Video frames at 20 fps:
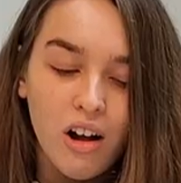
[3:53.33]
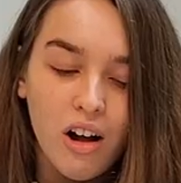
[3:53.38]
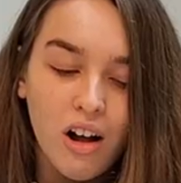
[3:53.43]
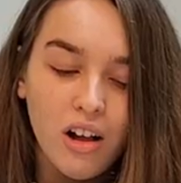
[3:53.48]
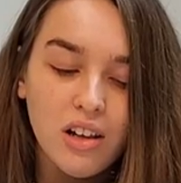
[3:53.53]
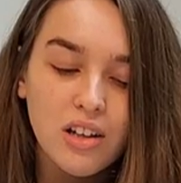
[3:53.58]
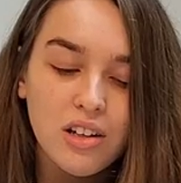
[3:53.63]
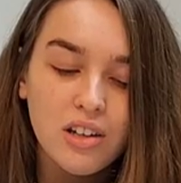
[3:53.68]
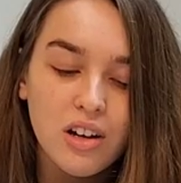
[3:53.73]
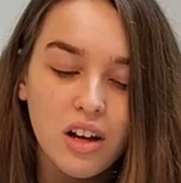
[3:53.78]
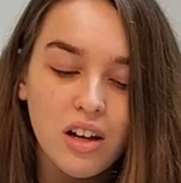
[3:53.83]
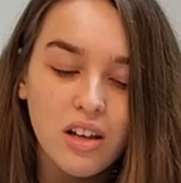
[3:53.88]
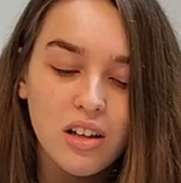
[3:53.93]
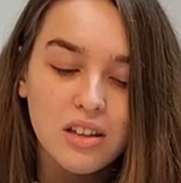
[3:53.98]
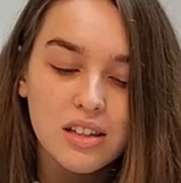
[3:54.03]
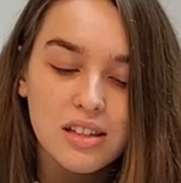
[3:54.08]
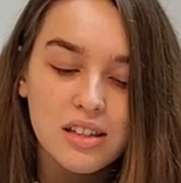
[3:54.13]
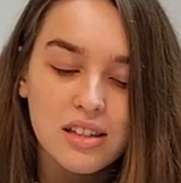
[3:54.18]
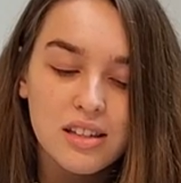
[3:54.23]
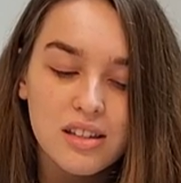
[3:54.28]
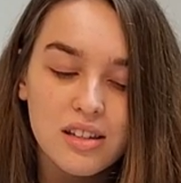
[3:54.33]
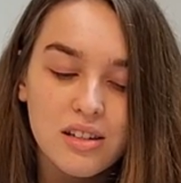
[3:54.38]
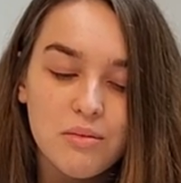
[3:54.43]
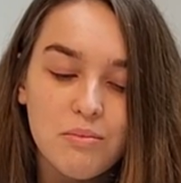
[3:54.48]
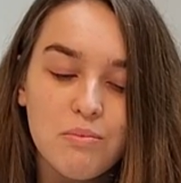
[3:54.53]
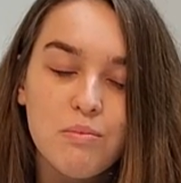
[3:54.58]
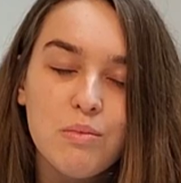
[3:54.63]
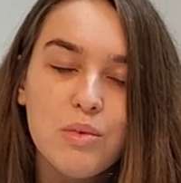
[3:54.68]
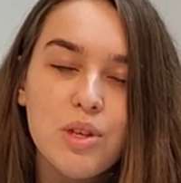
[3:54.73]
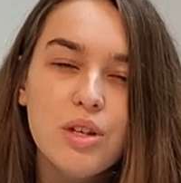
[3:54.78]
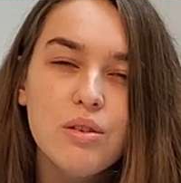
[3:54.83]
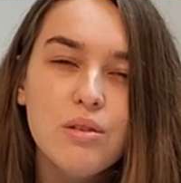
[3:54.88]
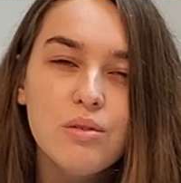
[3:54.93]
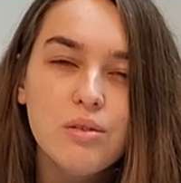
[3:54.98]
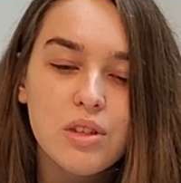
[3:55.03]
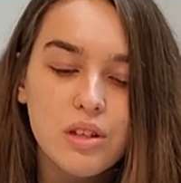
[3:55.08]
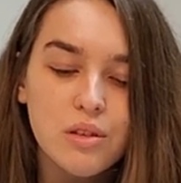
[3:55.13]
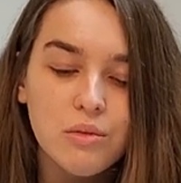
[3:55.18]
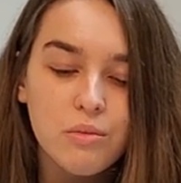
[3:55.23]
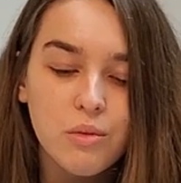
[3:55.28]
All in all, this is an
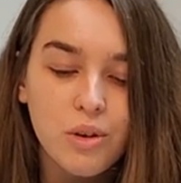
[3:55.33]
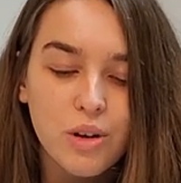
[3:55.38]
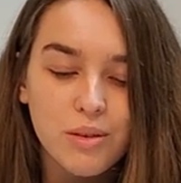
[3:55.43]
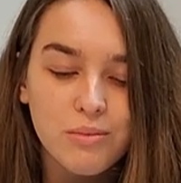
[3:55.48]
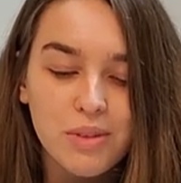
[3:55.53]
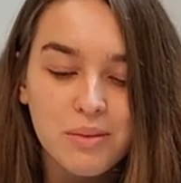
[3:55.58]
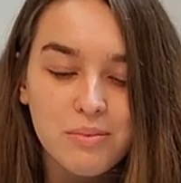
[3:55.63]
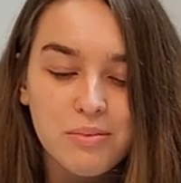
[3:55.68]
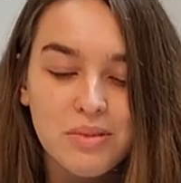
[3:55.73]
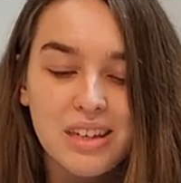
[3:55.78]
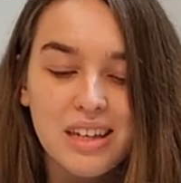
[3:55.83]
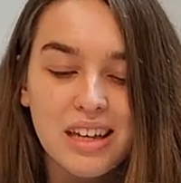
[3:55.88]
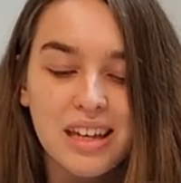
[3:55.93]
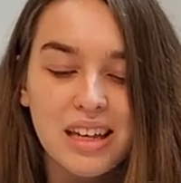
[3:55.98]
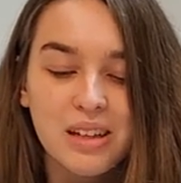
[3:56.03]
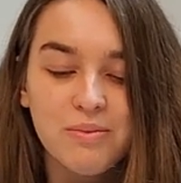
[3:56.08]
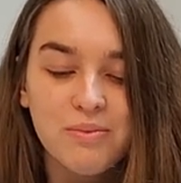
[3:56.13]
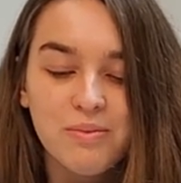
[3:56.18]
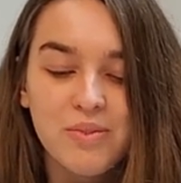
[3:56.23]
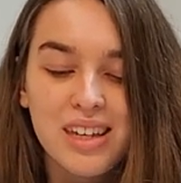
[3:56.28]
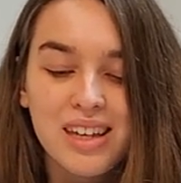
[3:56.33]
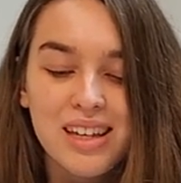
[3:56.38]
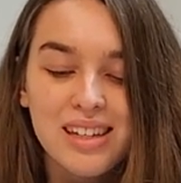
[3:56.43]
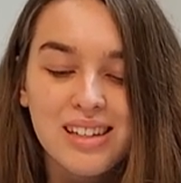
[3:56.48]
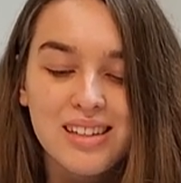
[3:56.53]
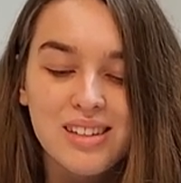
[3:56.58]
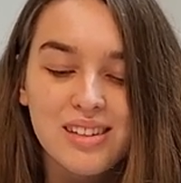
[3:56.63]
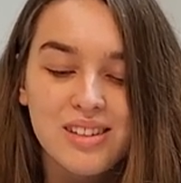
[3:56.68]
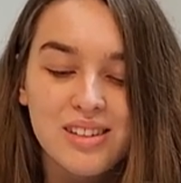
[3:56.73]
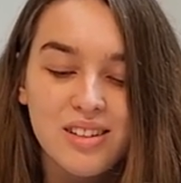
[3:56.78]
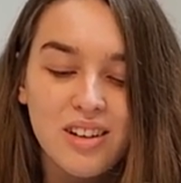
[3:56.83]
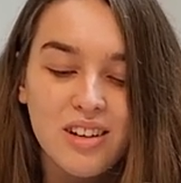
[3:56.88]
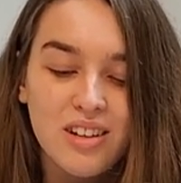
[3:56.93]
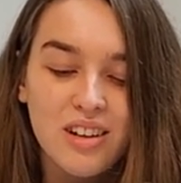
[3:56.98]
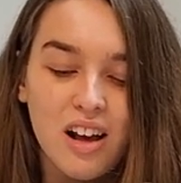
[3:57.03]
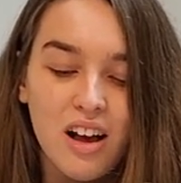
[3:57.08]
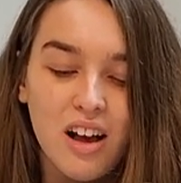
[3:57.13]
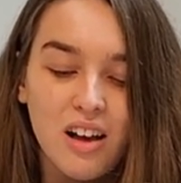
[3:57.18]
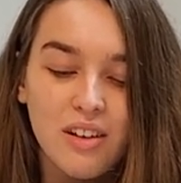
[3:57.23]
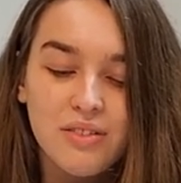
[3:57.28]
amusing warm-up game to
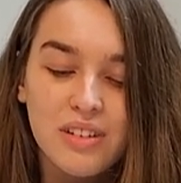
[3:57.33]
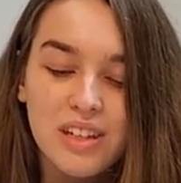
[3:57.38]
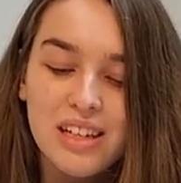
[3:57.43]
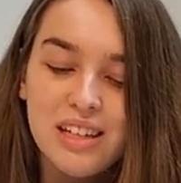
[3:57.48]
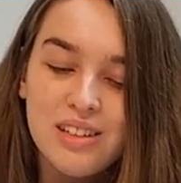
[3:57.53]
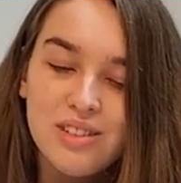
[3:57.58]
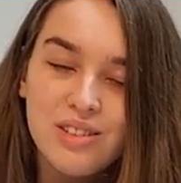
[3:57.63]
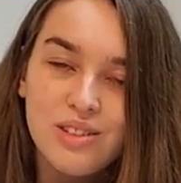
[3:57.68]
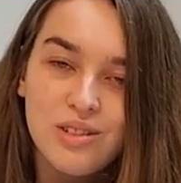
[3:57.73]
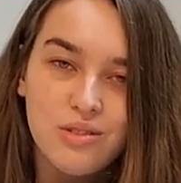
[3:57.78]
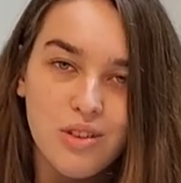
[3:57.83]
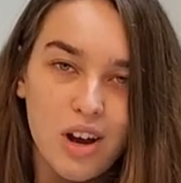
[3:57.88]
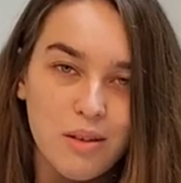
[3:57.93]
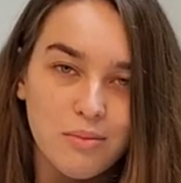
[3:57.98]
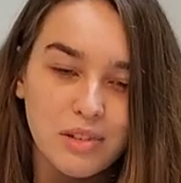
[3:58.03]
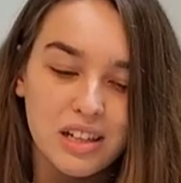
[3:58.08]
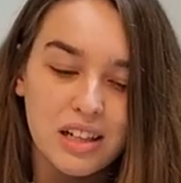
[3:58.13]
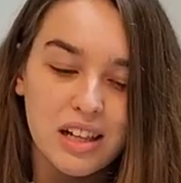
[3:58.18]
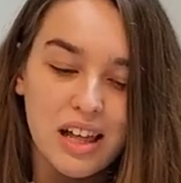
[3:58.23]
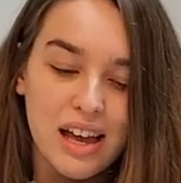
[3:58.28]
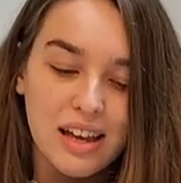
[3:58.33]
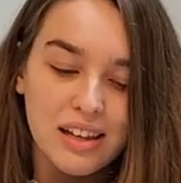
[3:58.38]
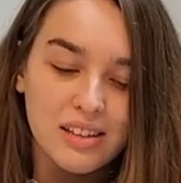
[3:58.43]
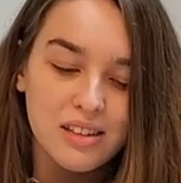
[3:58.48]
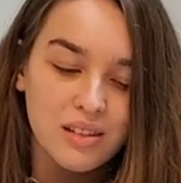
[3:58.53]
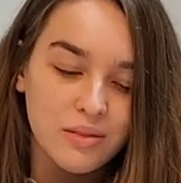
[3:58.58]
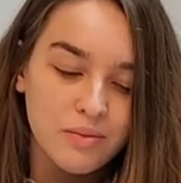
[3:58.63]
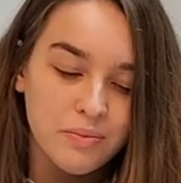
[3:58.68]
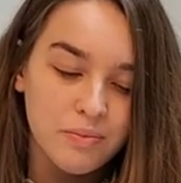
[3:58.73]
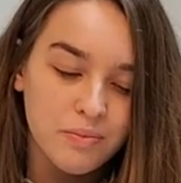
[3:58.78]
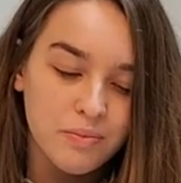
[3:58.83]
start off each drama class.